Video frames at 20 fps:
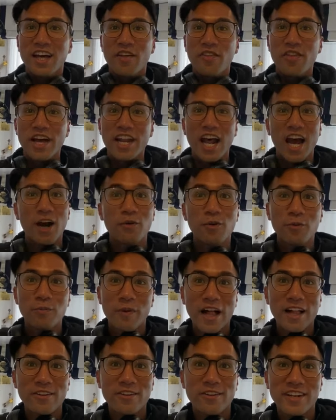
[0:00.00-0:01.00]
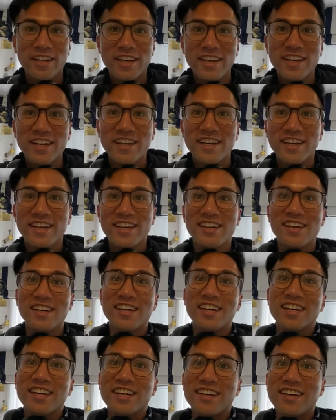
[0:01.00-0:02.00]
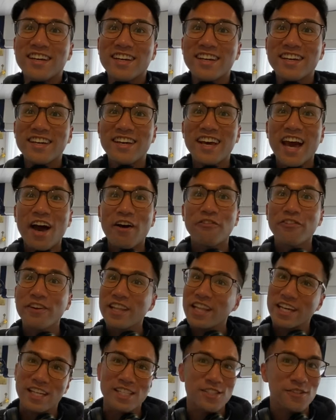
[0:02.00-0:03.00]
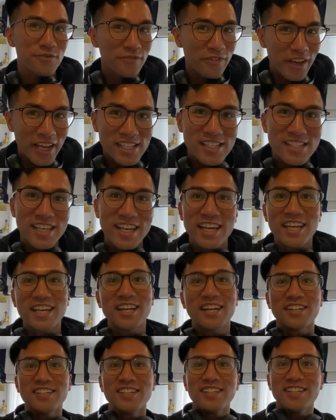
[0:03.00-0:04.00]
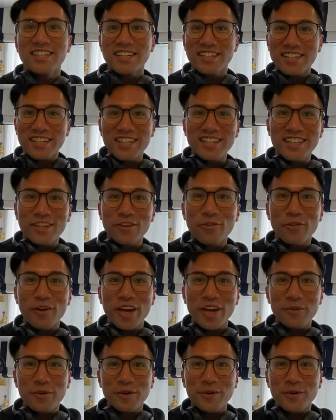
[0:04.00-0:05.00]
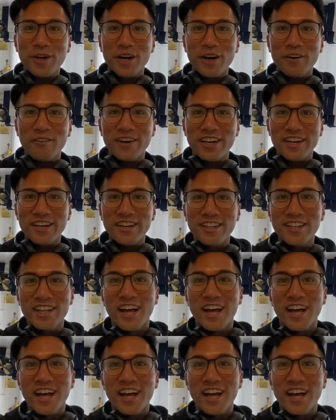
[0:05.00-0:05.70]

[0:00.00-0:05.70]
That our balcony, I feel like it's facing the way we're going.